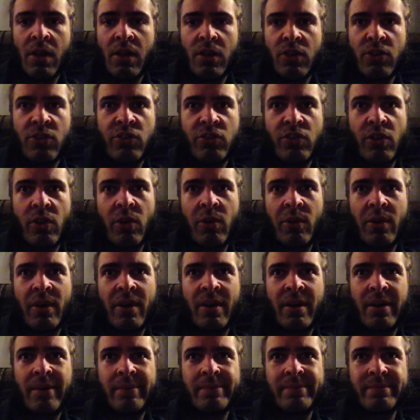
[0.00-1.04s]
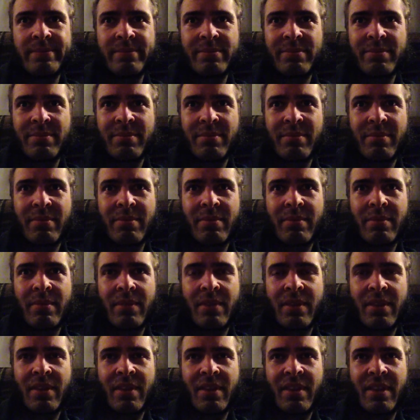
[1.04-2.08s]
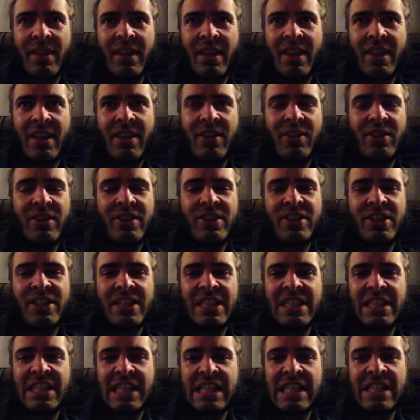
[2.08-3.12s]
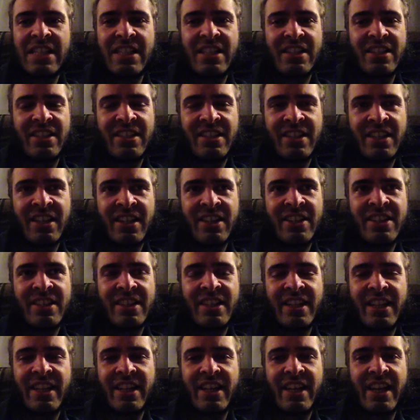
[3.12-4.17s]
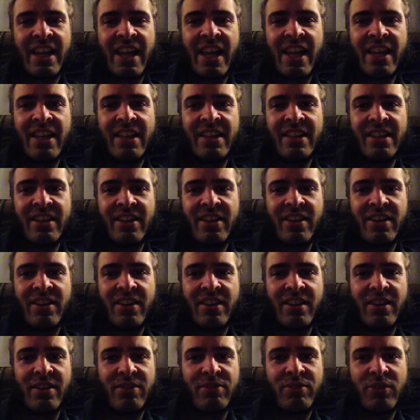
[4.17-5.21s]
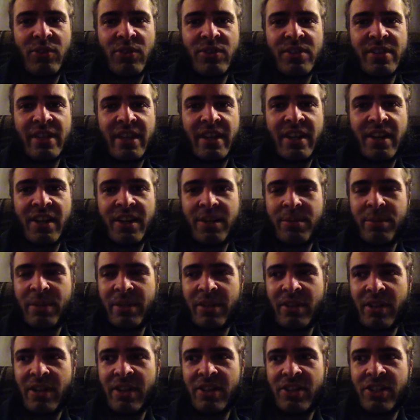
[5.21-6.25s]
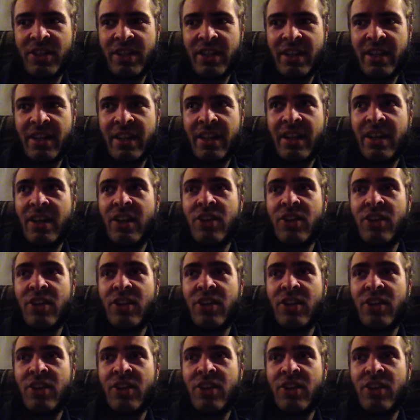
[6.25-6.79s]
So, you know, it's just disgusting, and I hate their false dichotomy logic.